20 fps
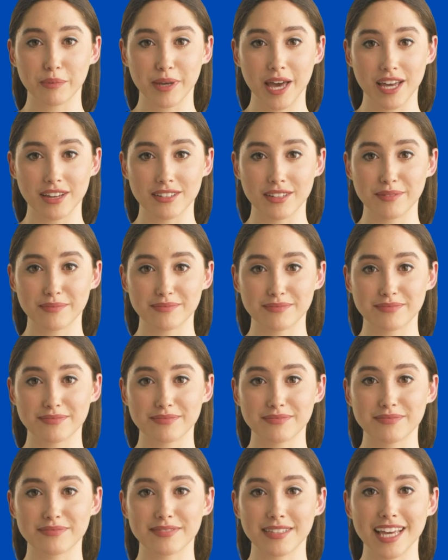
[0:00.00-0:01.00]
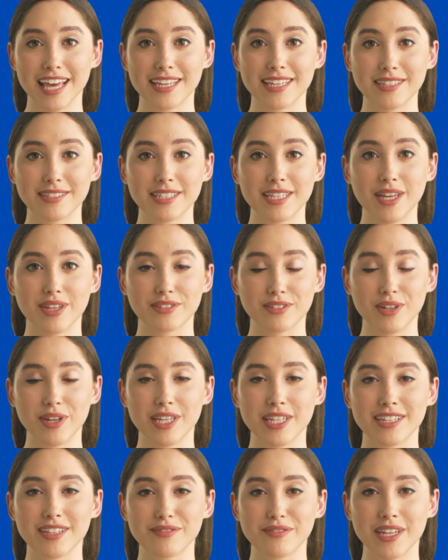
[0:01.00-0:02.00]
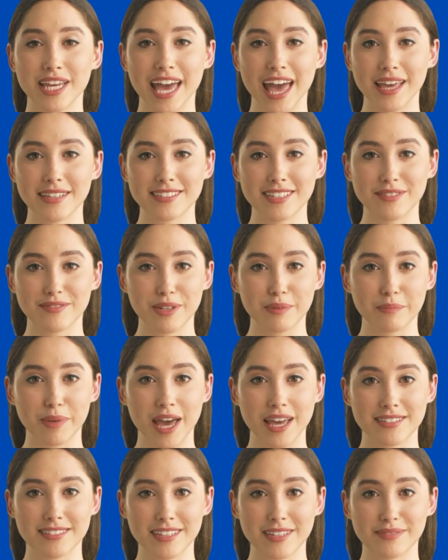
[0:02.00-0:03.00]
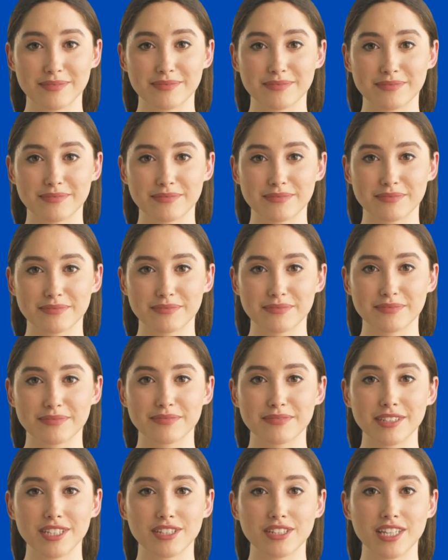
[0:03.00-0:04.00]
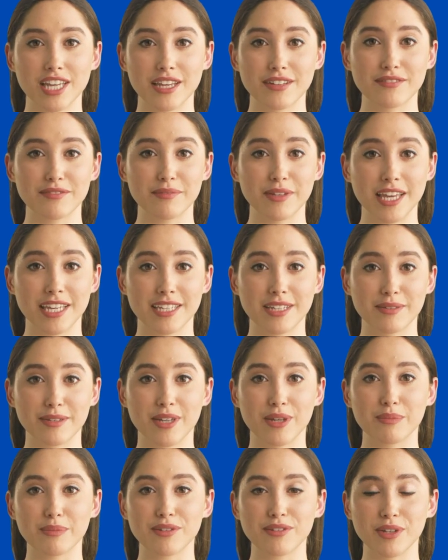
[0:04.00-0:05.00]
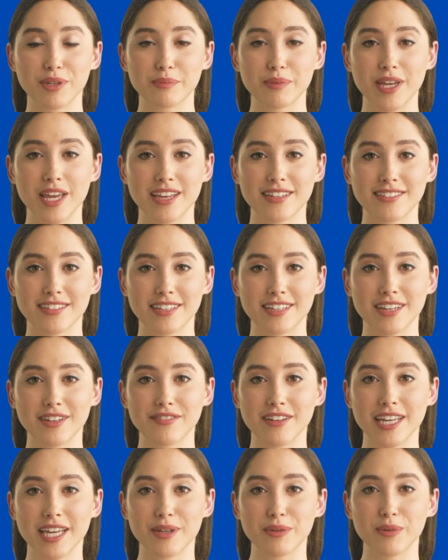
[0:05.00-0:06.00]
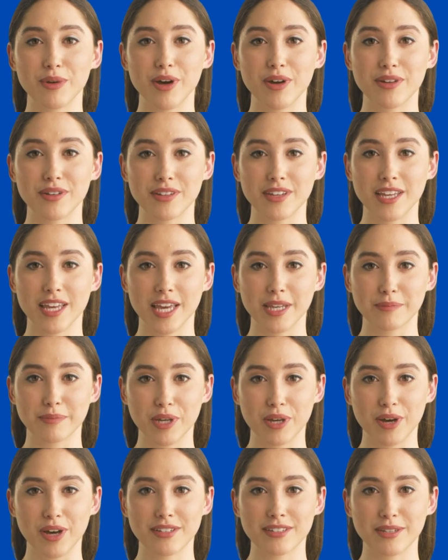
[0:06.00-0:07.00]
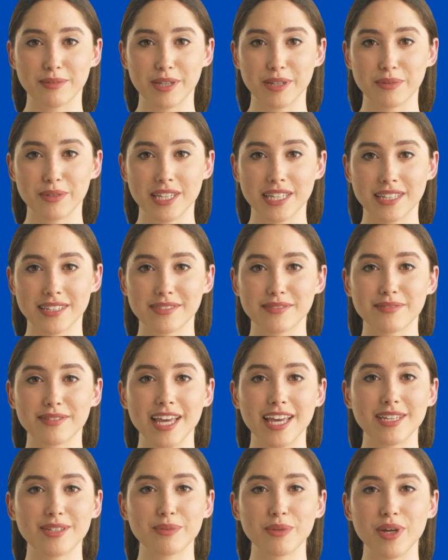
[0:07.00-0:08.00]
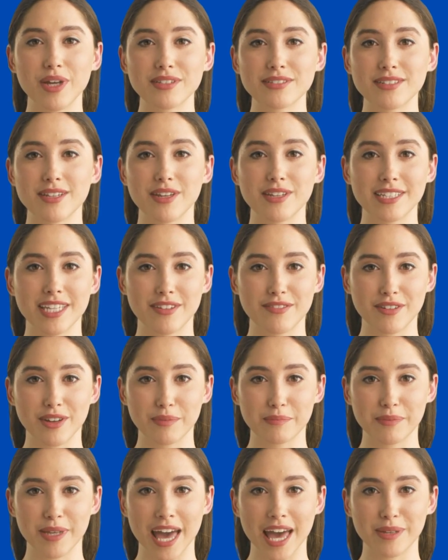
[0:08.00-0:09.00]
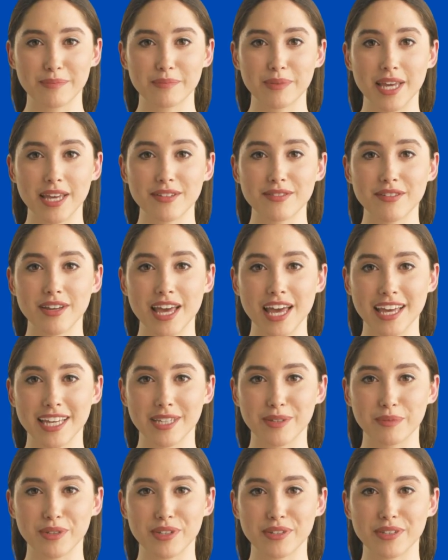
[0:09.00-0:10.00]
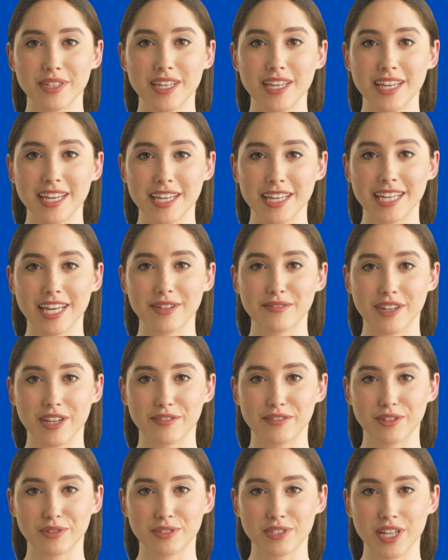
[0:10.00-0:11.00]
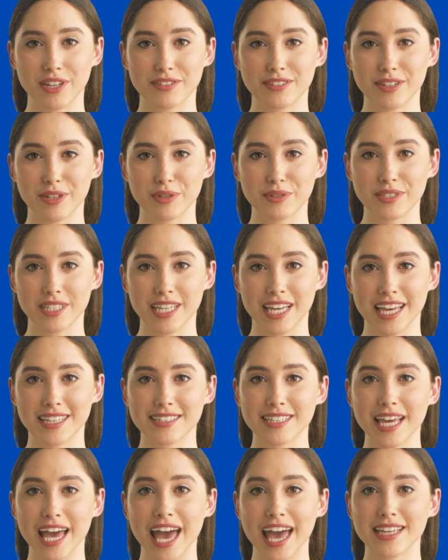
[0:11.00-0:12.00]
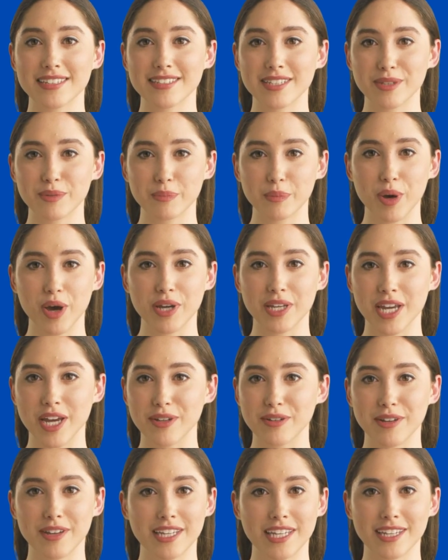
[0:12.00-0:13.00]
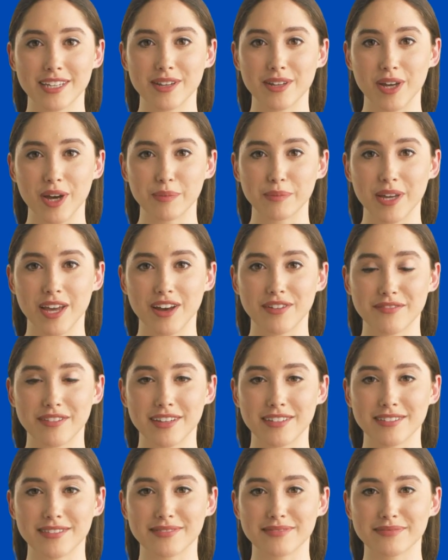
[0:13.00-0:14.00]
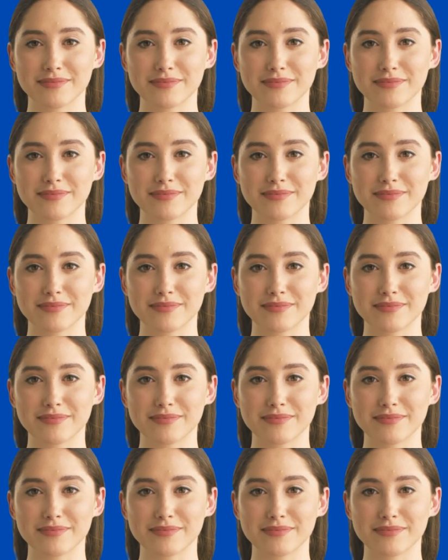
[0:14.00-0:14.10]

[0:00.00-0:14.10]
passion. It can be alternatively active and passive. The shade of pink you go with will play a significant role, but ultimately, pink walls are never a bad pick for any room, even if you just use it as an accent wall color in your home office.